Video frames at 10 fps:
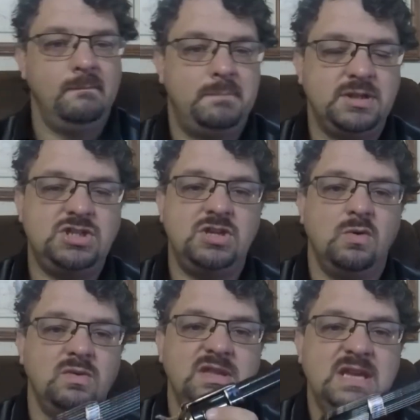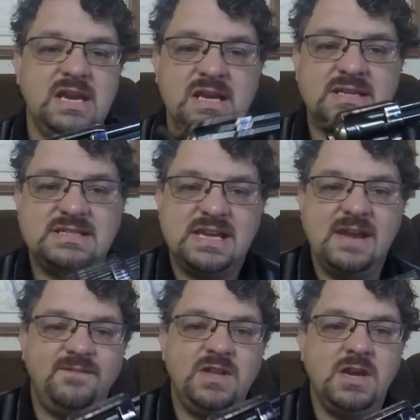But you don't need a
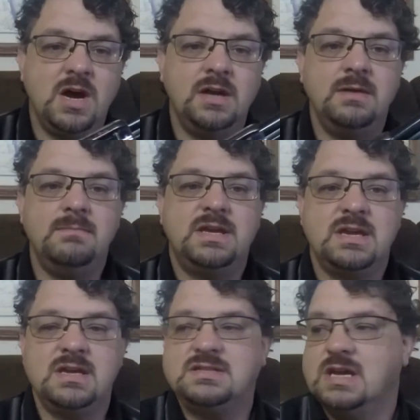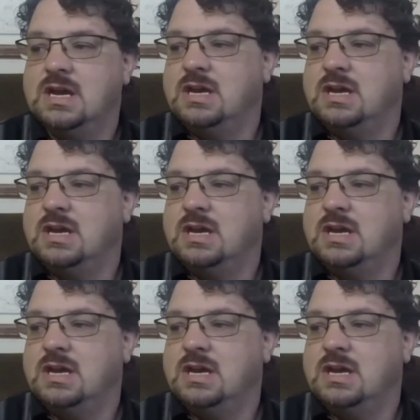safety on it because